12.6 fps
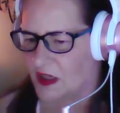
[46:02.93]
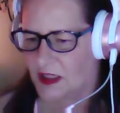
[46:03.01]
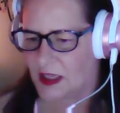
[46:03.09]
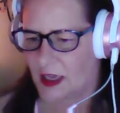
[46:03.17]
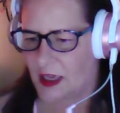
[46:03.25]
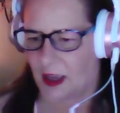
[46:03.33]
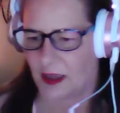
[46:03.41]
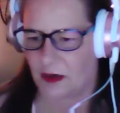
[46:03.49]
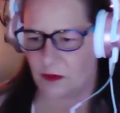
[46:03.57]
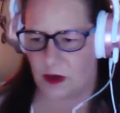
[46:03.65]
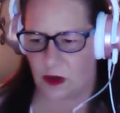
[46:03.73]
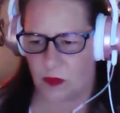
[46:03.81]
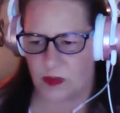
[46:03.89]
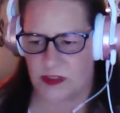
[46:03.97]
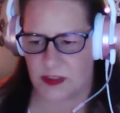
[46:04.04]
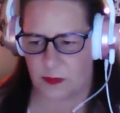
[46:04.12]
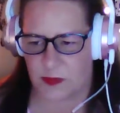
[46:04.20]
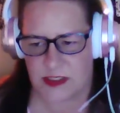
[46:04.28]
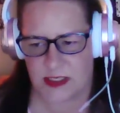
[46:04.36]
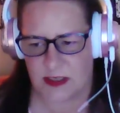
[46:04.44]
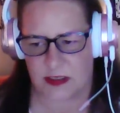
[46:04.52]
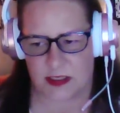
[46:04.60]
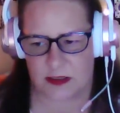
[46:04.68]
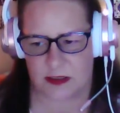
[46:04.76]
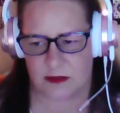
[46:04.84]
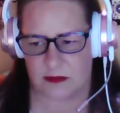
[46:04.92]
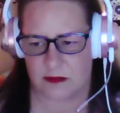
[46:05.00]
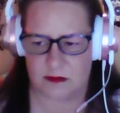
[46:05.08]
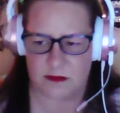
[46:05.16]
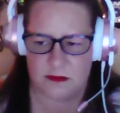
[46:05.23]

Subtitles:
Yeah, I don't know what's up with Cindy.